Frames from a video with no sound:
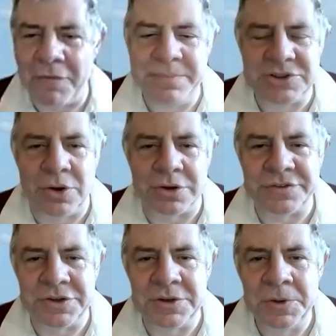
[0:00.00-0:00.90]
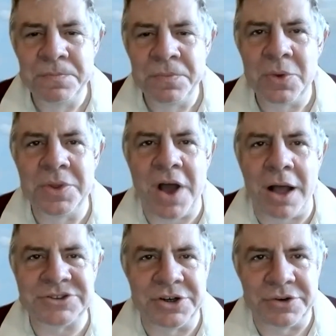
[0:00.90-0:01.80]
Cambridge and Oxford with
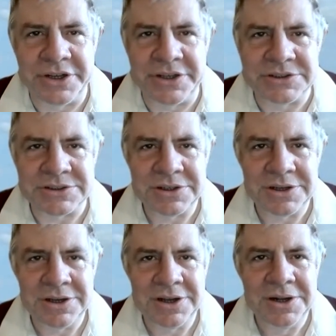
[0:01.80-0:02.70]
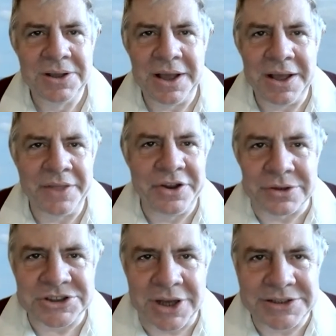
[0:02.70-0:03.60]
arts degrees, and they're
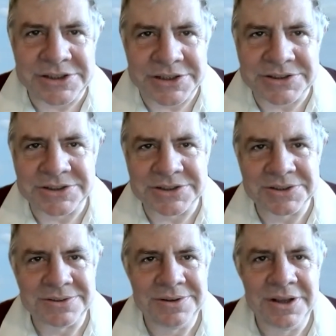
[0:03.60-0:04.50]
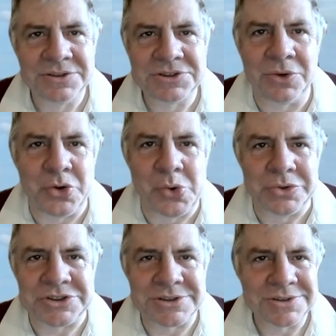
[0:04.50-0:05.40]
not scientists. So of
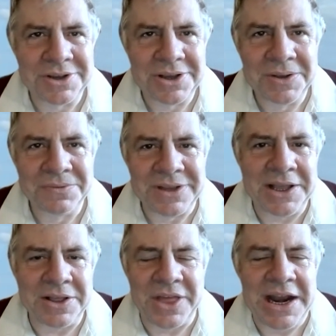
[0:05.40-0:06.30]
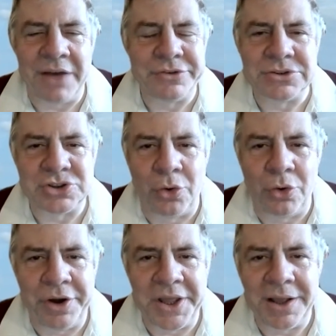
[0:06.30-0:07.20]
course they they love good
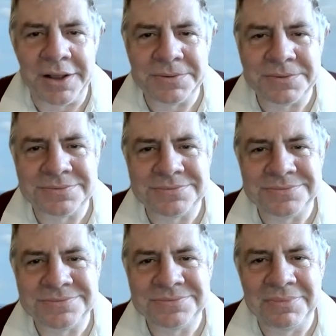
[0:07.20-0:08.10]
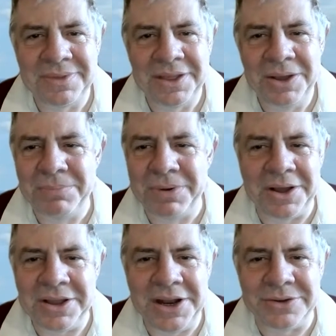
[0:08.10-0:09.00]
story,
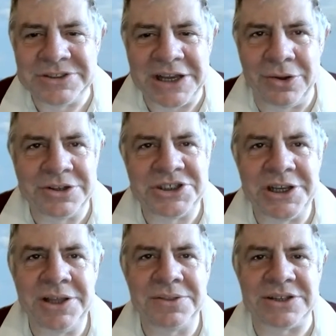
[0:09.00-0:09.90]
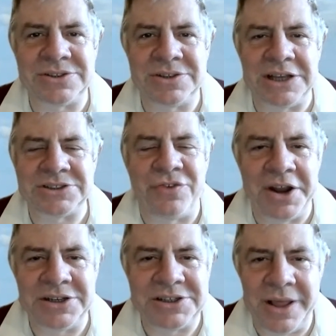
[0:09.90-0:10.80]
but you know technology that's that's
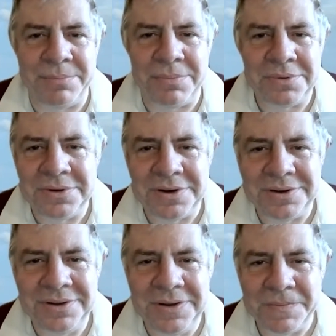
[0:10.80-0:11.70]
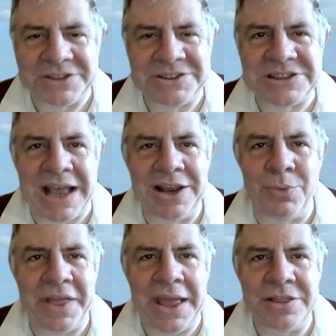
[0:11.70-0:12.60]
frightening to them. That's exactly
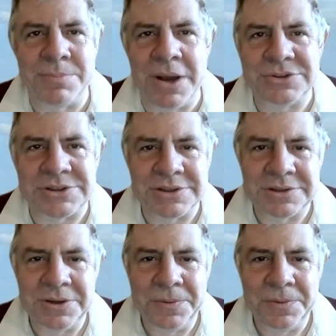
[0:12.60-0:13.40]
what they hate the most.